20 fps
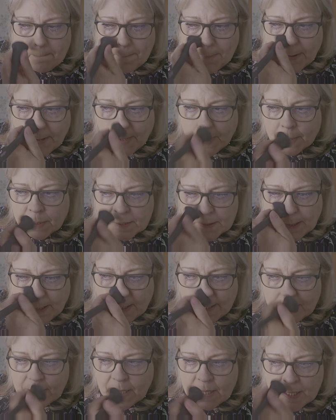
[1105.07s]
But
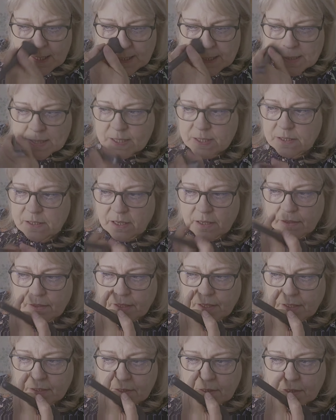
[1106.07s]
it is
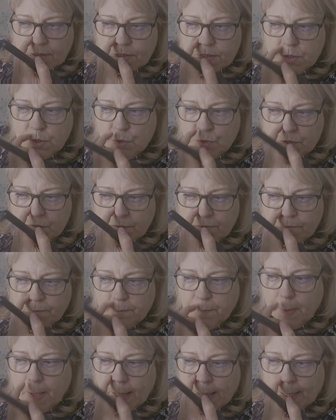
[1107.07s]
a sort
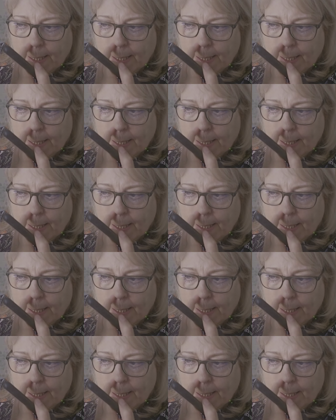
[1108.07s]
of